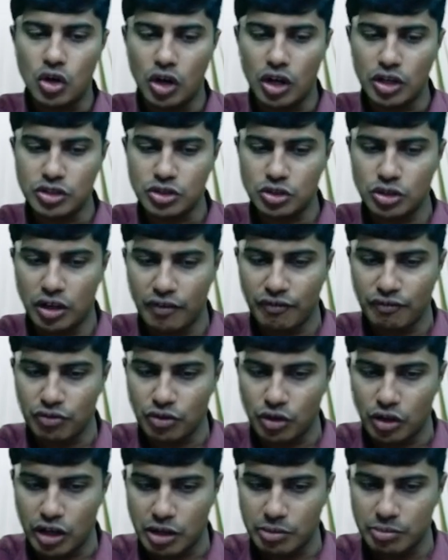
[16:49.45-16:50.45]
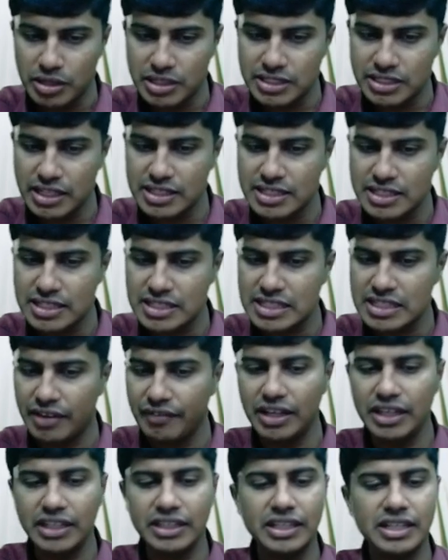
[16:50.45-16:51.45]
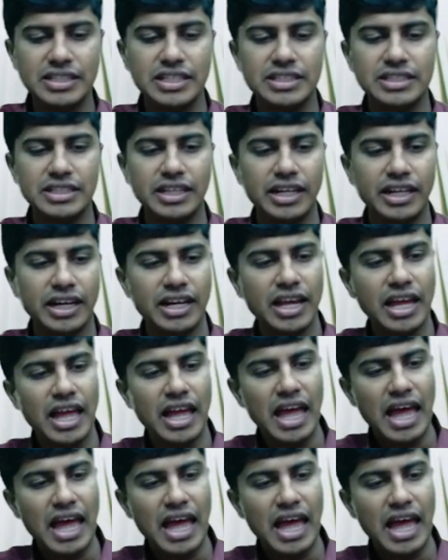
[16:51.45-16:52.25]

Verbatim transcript: Cost of normal sales is seventy-three thousand six hundred.